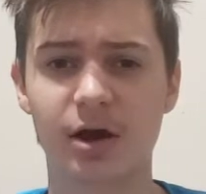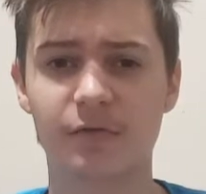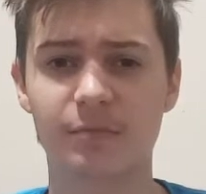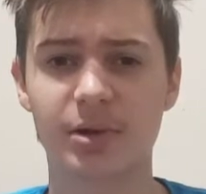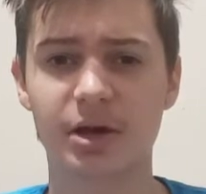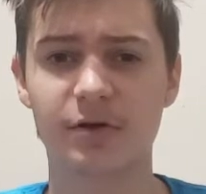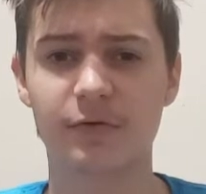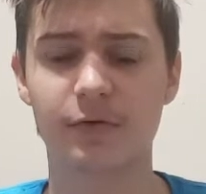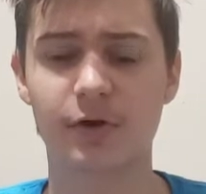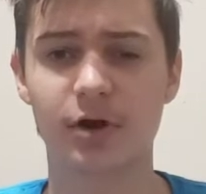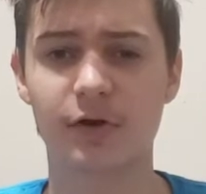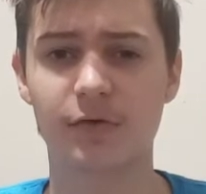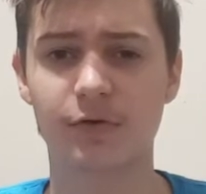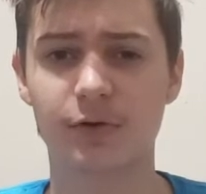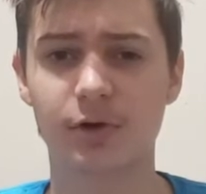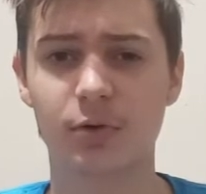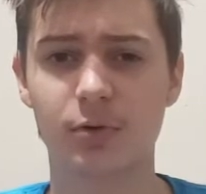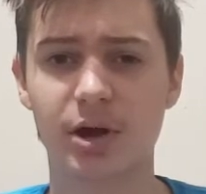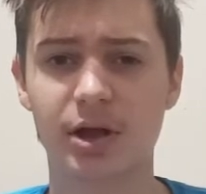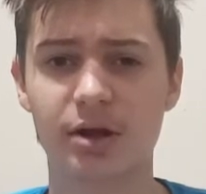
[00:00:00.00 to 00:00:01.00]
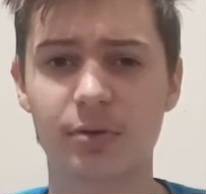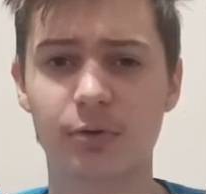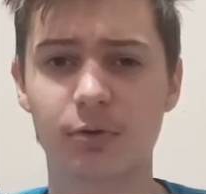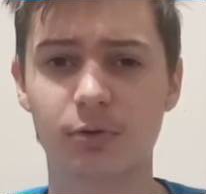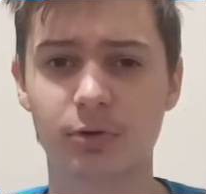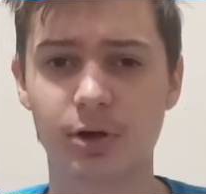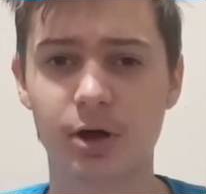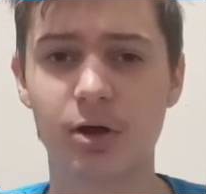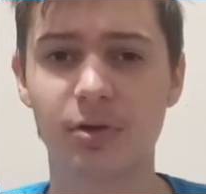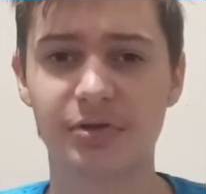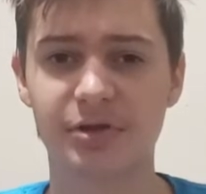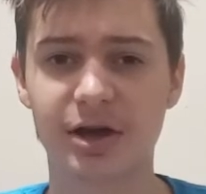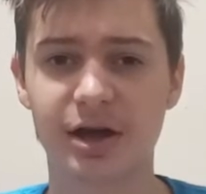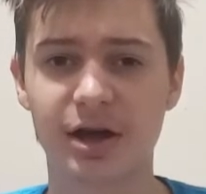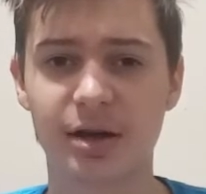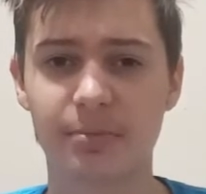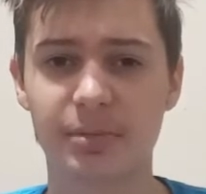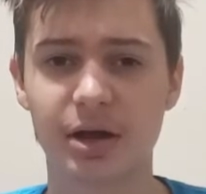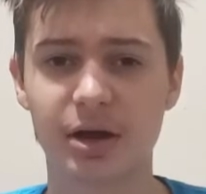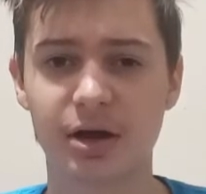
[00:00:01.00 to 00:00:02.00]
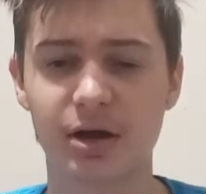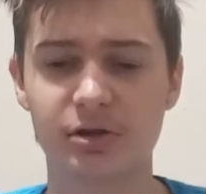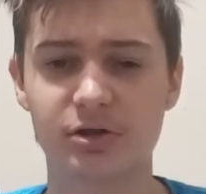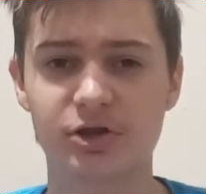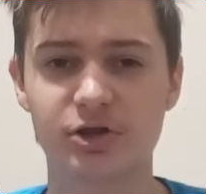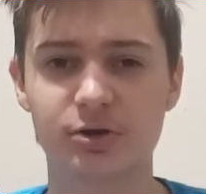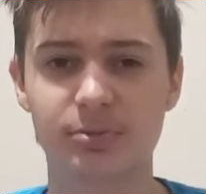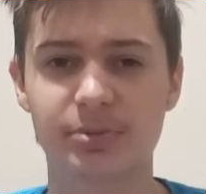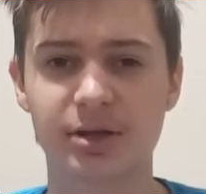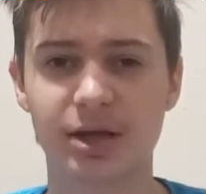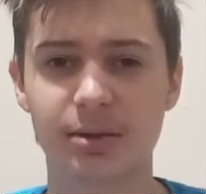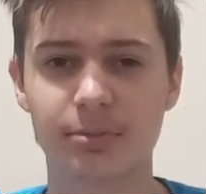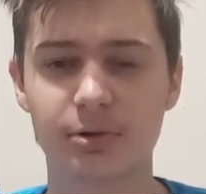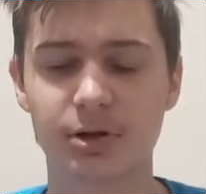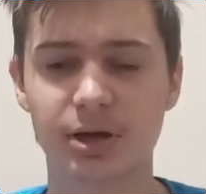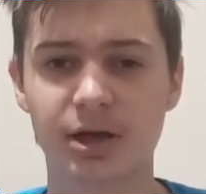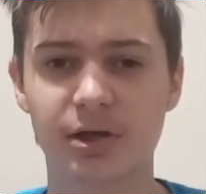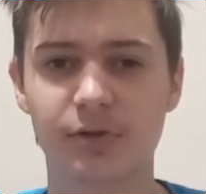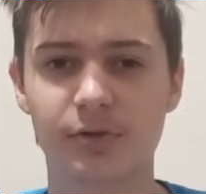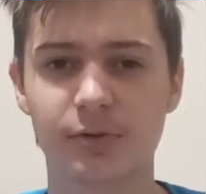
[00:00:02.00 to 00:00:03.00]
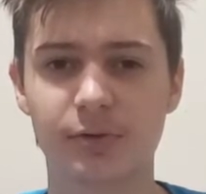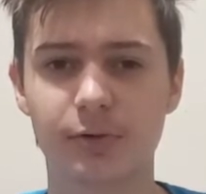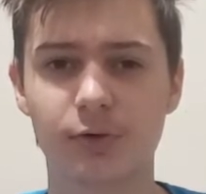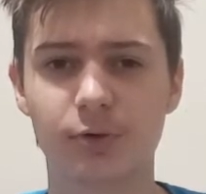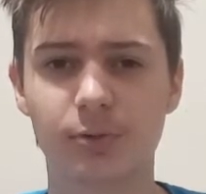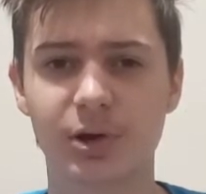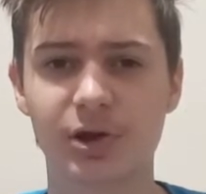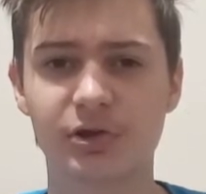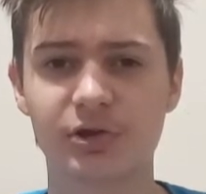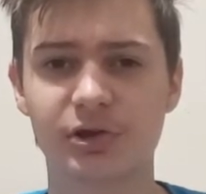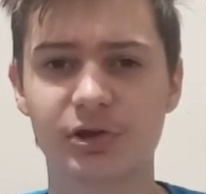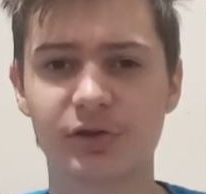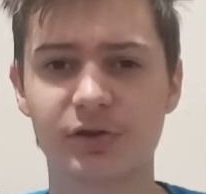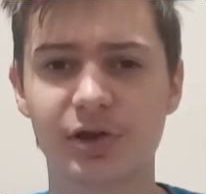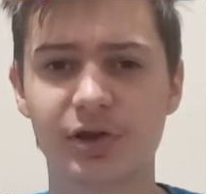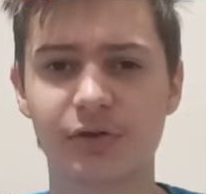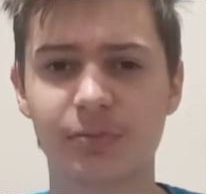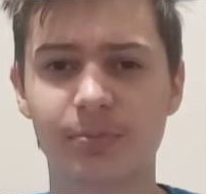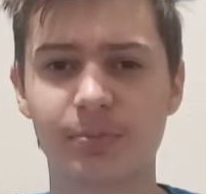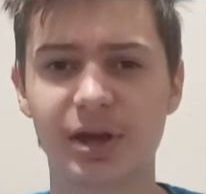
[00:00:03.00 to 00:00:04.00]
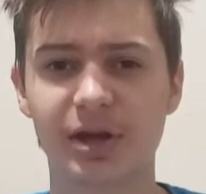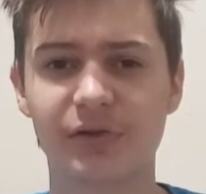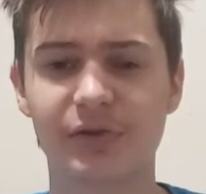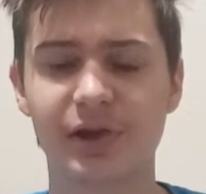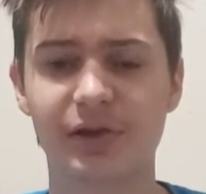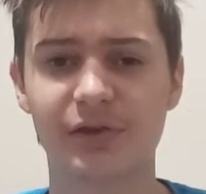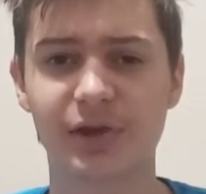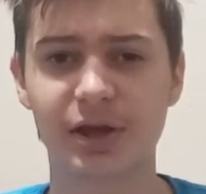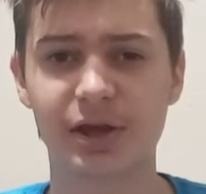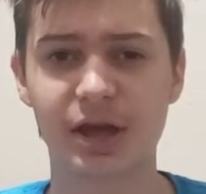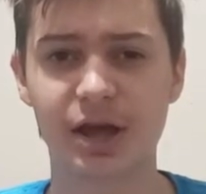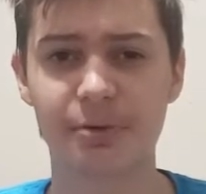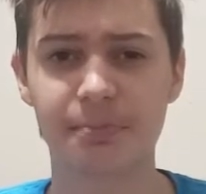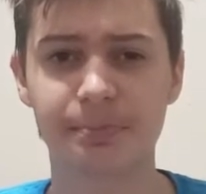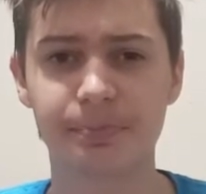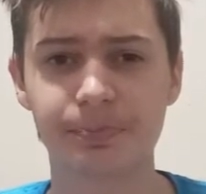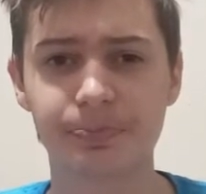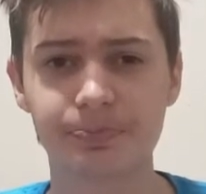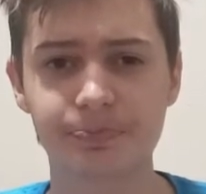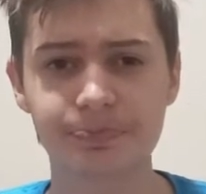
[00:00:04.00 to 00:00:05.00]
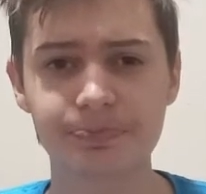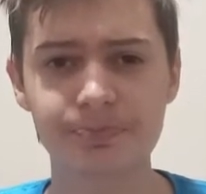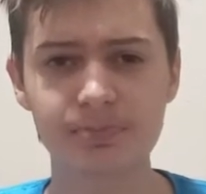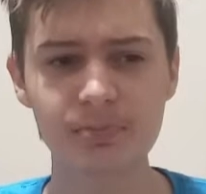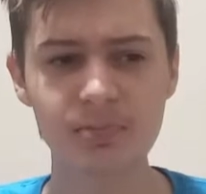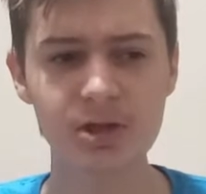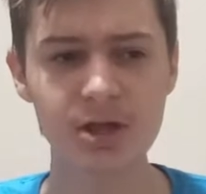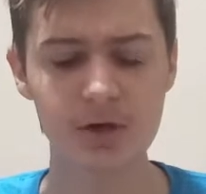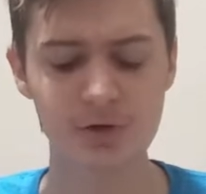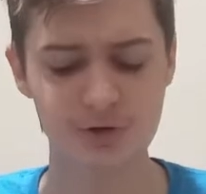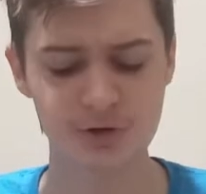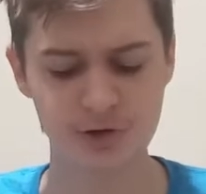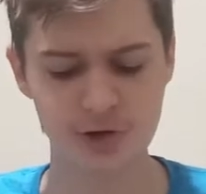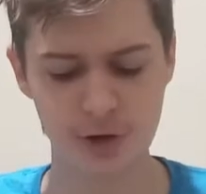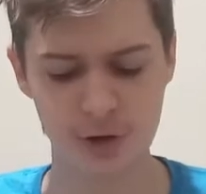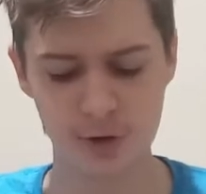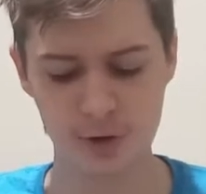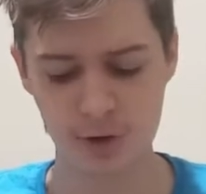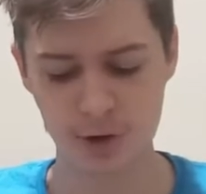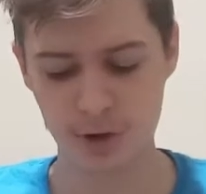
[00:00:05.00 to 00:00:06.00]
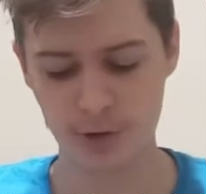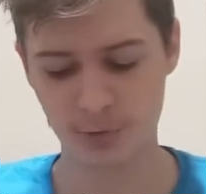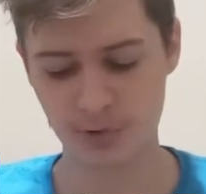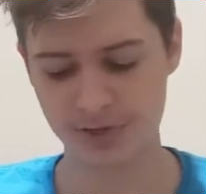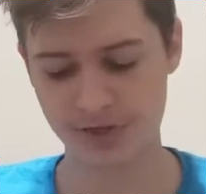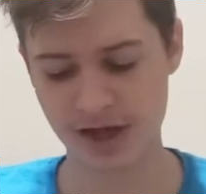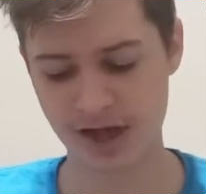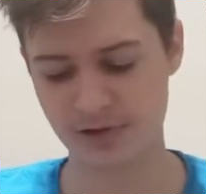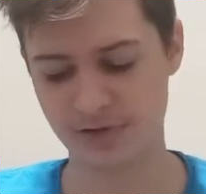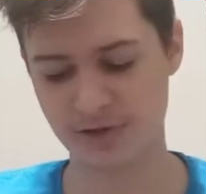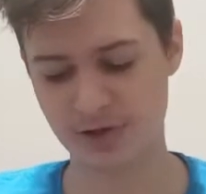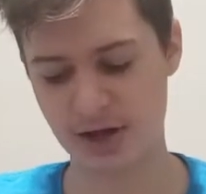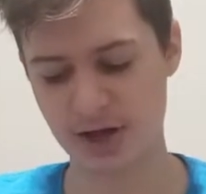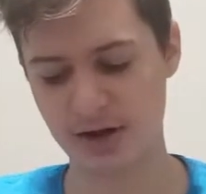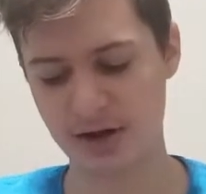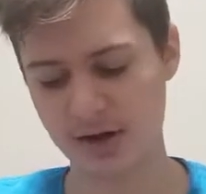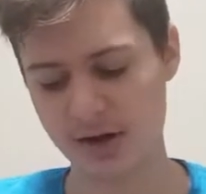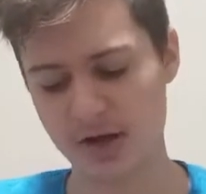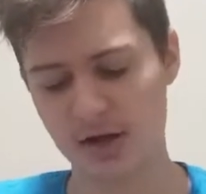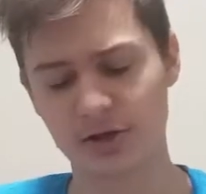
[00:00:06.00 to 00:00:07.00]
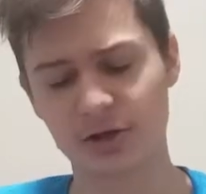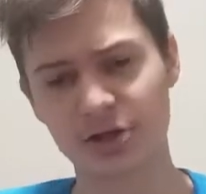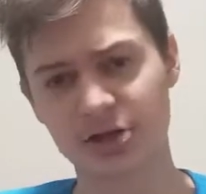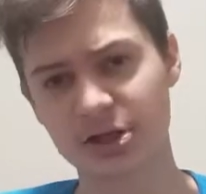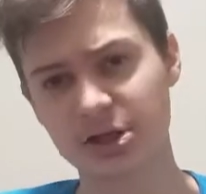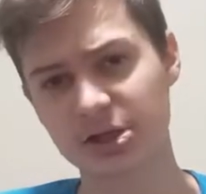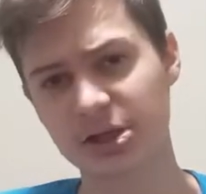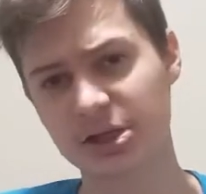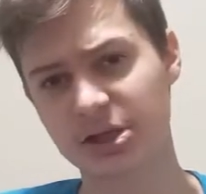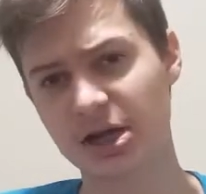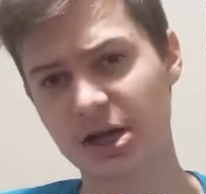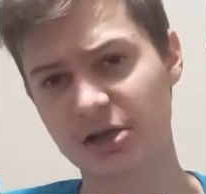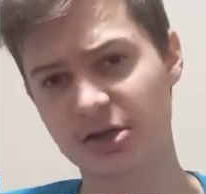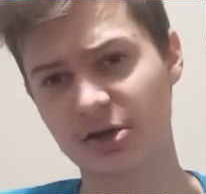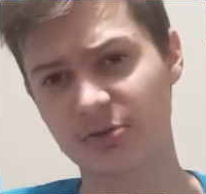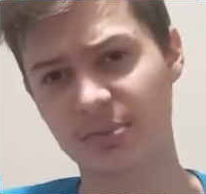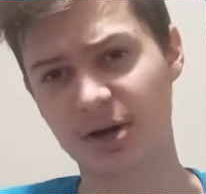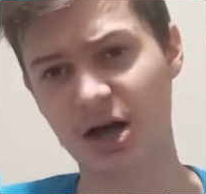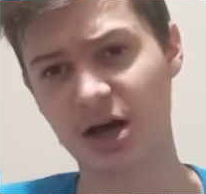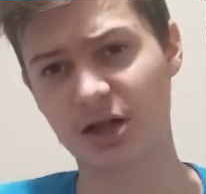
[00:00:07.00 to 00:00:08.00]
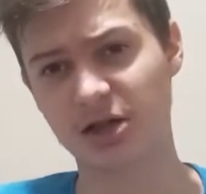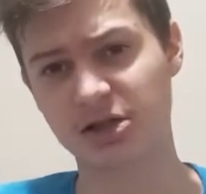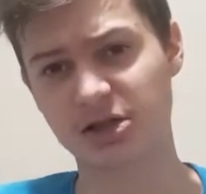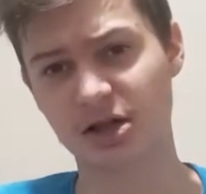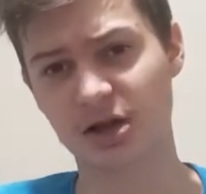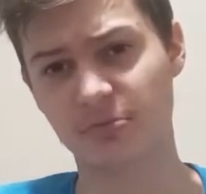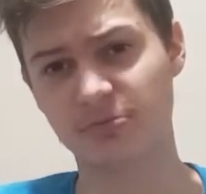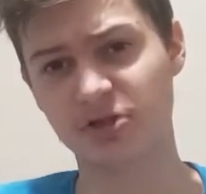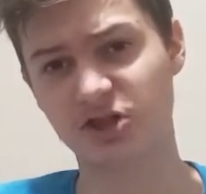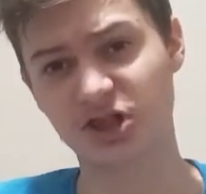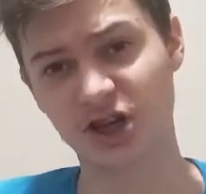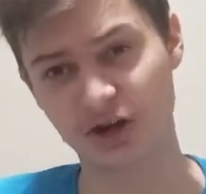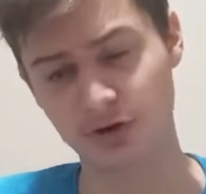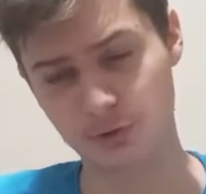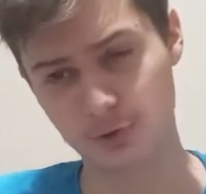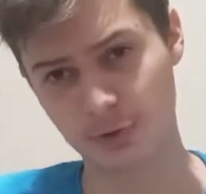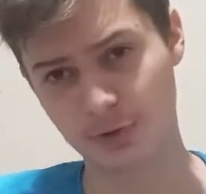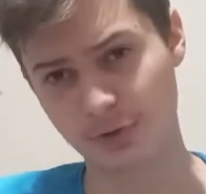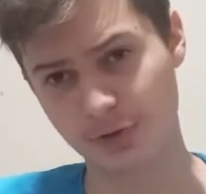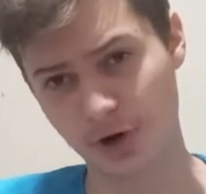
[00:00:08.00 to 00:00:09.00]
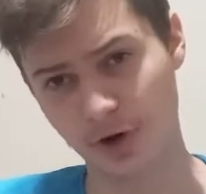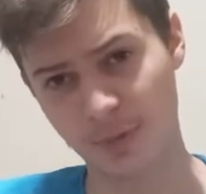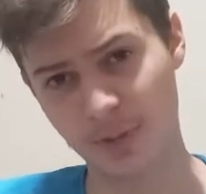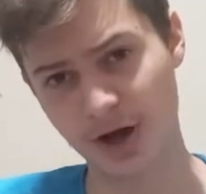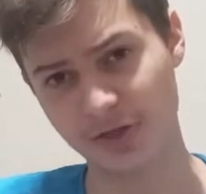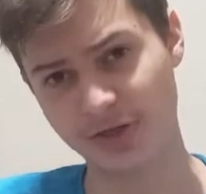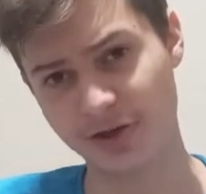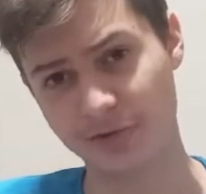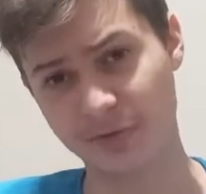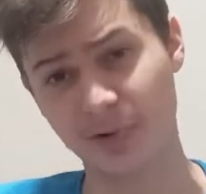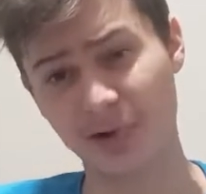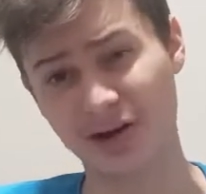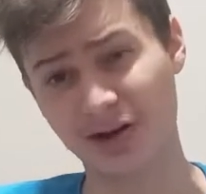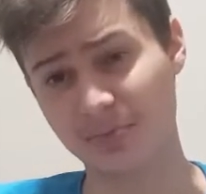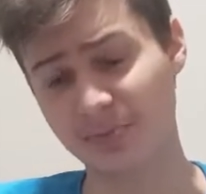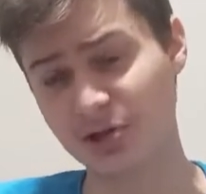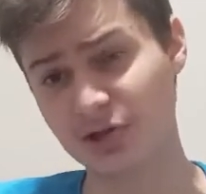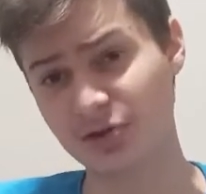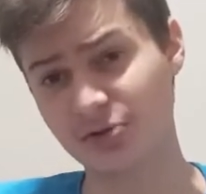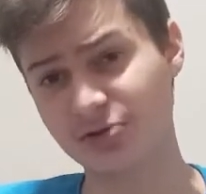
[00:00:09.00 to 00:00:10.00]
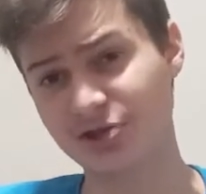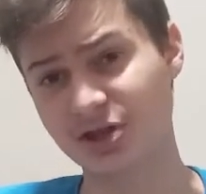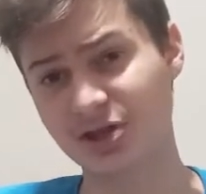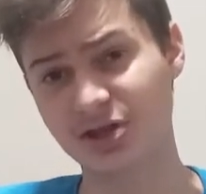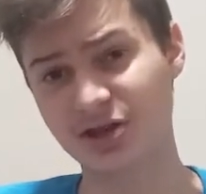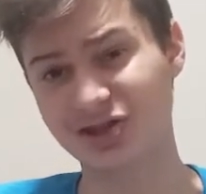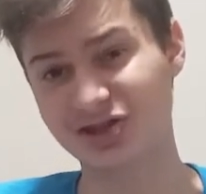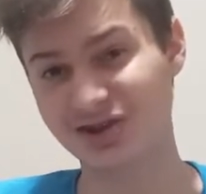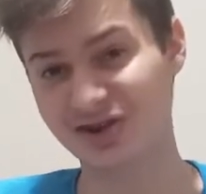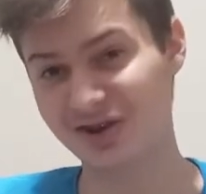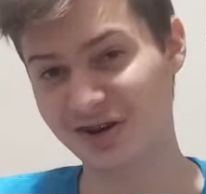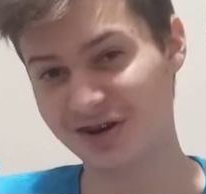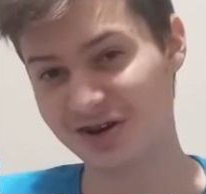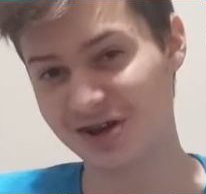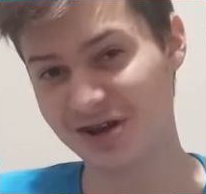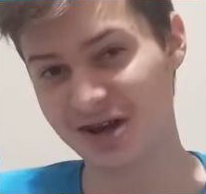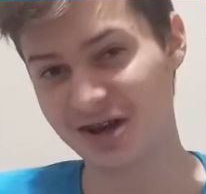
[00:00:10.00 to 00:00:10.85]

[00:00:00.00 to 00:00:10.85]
I've been involved for quite a long time, and I should be able to answer those questions as best as I can. So with that said, this is the Technobox general robot that we're going to be using this year.